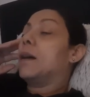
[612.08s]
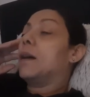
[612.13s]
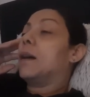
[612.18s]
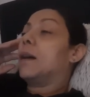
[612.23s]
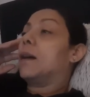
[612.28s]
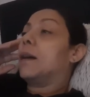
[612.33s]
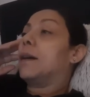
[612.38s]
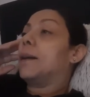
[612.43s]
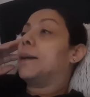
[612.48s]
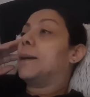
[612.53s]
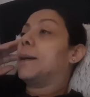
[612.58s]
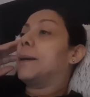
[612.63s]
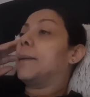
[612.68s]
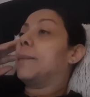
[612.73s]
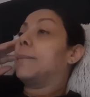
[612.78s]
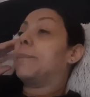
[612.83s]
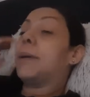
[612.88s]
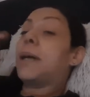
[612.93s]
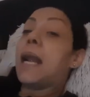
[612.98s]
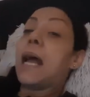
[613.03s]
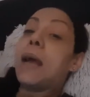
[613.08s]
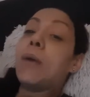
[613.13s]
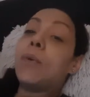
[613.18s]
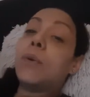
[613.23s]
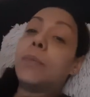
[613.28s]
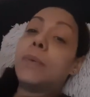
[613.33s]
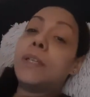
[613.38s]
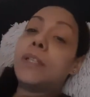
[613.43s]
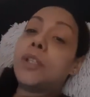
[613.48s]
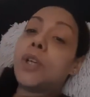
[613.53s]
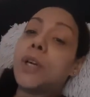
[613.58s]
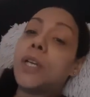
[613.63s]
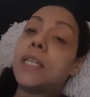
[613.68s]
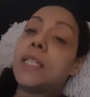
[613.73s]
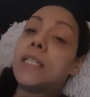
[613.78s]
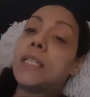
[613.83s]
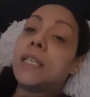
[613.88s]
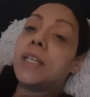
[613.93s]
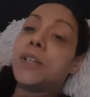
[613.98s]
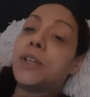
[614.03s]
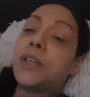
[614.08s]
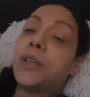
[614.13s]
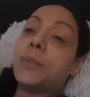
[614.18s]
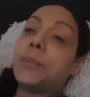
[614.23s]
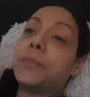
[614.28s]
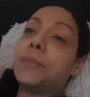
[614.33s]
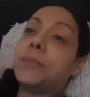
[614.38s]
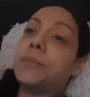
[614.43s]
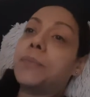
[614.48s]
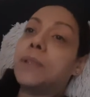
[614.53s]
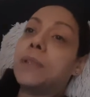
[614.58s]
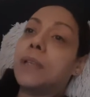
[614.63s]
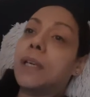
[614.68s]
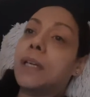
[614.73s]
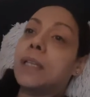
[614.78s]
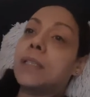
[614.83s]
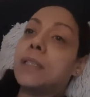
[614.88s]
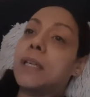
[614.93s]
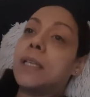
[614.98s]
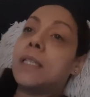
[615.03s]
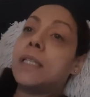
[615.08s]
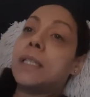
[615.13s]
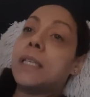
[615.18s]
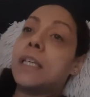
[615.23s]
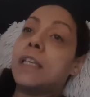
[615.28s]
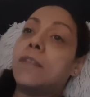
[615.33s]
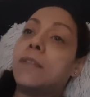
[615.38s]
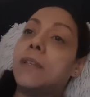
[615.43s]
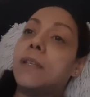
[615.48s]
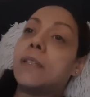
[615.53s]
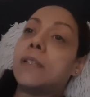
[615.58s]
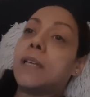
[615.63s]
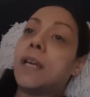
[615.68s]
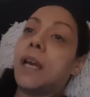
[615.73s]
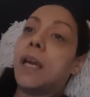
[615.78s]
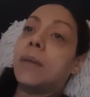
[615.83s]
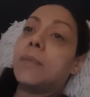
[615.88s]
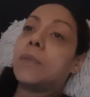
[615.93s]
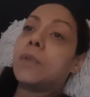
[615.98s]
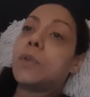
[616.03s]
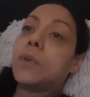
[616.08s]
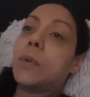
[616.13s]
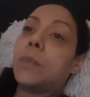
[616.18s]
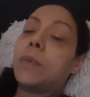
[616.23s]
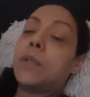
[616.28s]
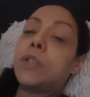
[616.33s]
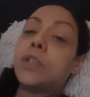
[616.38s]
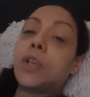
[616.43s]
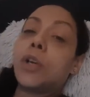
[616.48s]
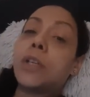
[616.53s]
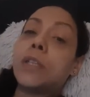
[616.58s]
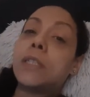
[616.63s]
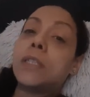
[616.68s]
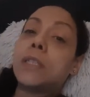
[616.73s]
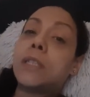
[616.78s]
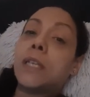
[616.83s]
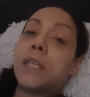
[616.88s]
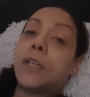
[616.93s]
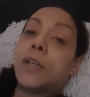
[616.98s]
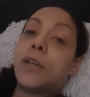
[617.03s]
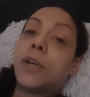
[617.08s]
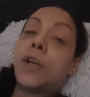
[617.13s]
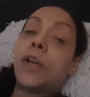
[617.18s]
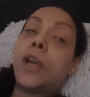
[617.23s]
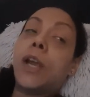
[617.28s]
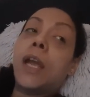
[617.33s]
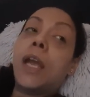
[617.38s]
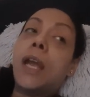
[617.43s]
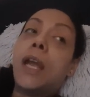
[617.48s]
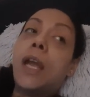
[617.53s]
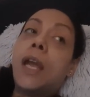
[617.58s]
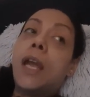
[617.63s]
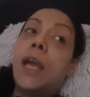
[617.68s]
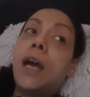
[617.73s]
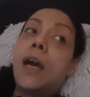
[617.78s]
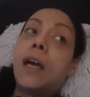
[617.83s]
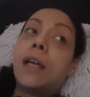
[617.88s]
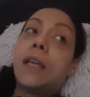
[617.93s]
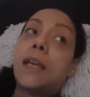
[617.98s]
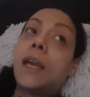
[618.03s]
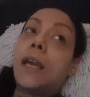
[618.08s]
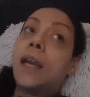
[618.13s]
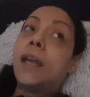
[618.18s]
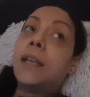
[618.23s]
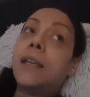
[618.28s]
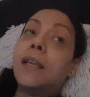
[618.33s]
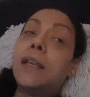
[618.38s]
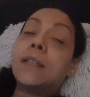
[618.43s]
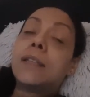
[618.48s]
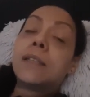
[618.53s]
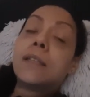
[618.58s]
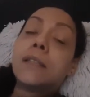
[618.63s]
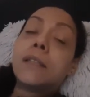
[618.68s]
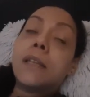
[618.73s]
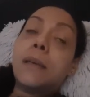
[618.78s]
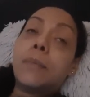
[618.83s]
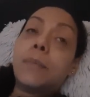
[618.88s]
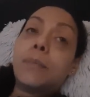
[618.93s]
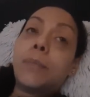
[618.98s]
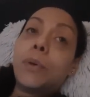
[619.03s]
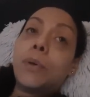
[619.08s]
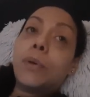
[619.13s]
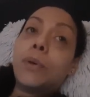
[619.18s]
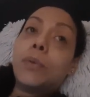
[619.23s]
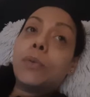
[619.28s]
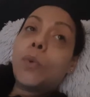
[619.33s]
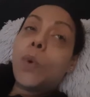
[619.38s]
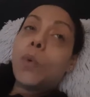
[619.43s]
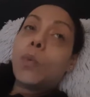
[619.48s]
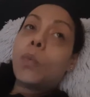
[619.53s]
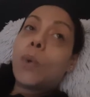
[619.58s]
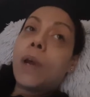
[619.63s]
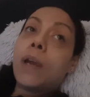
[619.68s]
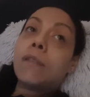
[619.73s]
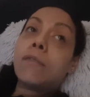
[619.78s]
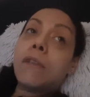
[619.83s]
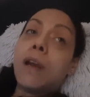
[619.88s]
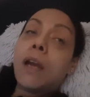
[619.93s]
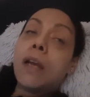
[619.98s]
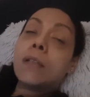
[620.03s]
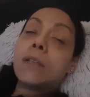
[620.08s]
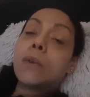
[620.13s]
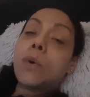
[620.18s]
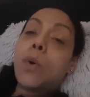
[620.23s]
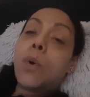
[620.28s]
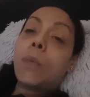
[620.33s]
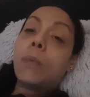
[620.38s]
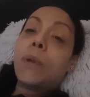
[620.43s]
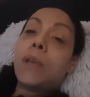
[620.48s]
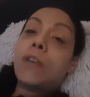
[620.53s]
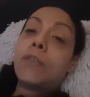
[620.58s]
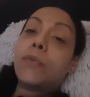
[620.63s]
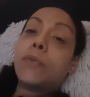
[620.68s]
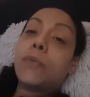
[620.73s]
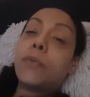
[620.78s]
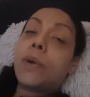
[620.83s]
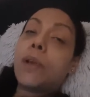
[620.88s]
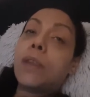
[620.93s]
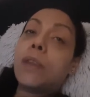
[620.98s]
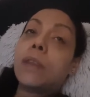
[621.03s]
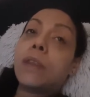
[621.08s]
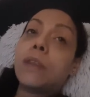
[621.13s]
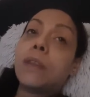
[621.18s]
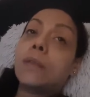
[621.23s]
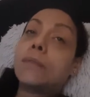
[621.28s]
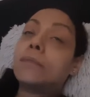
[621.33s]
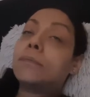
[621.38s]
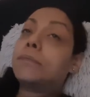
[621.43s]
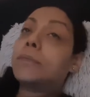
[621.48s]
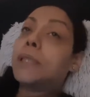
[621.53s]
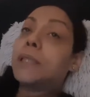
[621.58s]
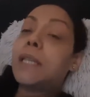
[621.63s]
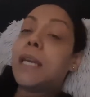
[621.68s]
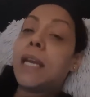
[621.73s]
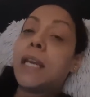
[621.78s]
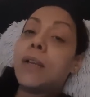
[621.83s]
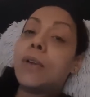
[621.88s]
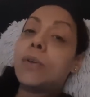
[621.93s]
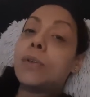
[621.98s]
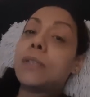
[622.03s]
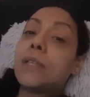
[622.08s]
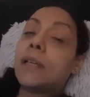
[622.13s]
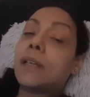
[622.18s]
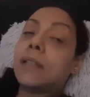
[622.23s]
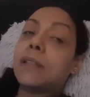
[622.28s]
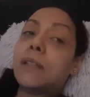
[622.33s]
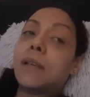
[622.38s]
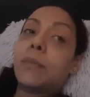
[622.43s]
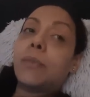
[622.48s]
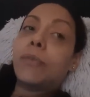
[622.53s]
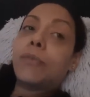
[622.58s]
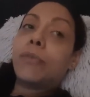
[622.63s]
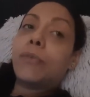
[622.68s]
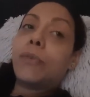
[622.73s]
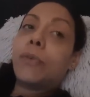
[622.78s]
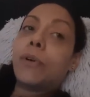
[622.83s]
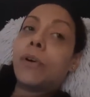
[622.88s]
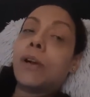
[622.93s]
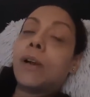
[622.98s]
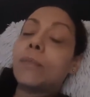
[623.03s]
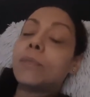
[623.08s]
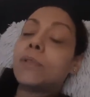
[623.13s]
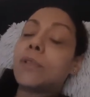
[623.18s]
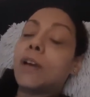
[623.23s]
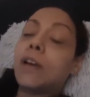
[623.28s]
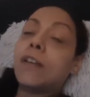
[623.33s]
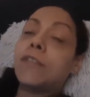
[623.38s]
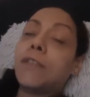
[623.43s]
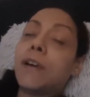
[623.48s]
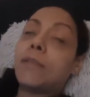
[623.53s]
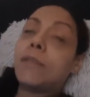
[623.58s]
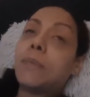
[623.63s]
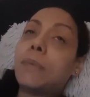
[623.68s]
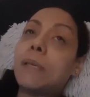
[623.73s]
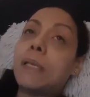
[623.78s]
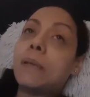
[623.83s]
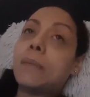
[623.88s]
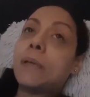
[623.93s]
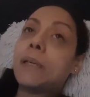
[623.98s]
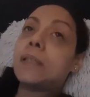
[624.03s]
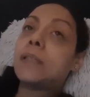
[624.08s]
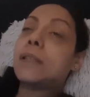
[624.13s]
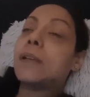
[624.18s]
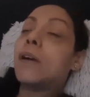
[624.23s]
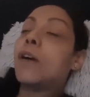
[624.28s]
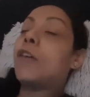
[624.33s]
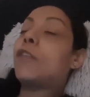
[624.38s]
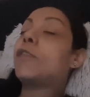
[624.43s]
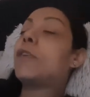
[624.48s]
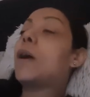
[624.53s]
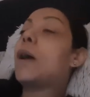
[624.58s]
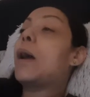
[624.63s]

But I will be starting dinner. Like I said, it's evening time, so I'm gonna start dinner. Again, it's simple white rice, corned beef with potatoes. Like I said before, I'm sorry if I'm repeating myself,